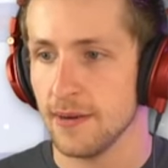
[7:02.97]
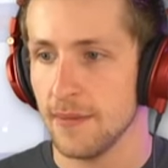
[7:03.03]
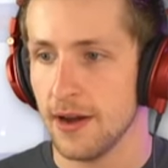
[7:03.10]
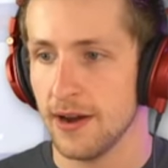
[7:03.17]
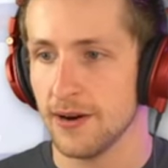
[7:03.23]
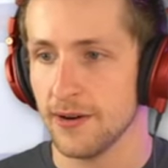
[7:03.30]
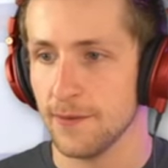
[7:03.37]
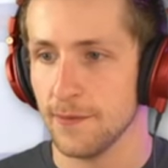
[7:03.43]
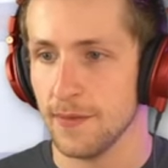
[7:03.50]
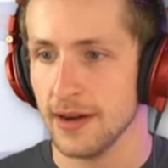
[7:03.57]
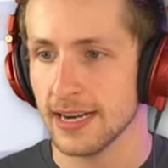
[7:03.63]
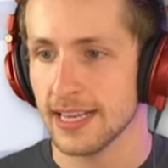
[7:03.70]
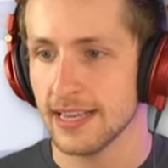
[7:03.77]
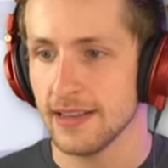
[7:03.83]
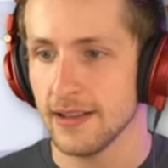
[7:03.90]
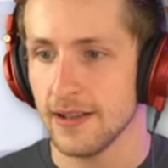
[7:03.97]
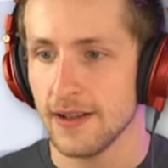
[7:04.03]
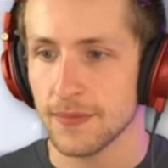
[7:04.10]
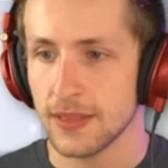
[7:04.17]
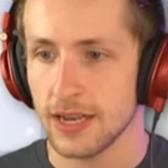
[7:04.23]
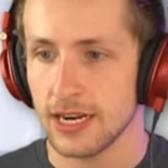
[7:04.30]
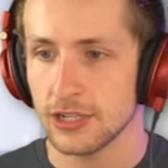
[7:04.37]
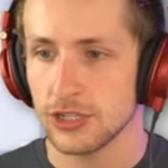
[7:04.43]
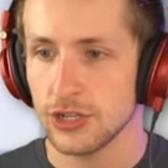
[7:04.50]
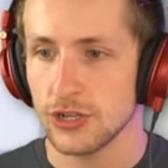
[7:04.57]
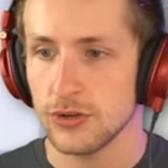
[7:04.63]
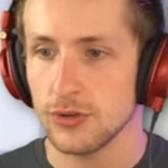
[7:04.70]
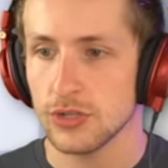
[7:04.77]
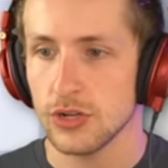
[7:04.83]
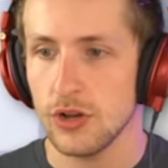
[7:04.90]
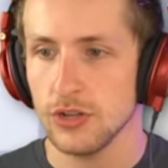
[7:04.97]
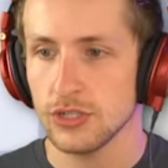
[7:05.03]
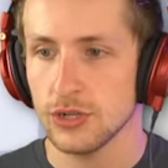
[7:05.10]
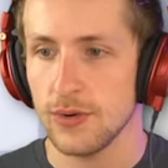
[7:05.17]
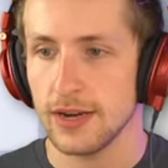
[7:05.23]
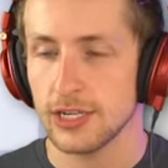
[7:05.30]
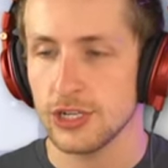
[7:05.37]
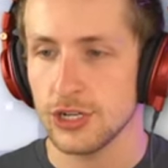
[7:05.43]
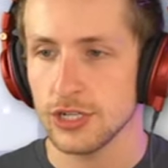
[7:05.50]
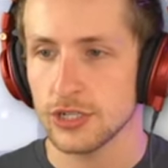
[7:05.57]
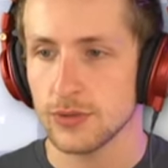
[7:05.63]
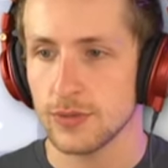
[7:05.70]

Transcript: amount of money that I should use. Also, I just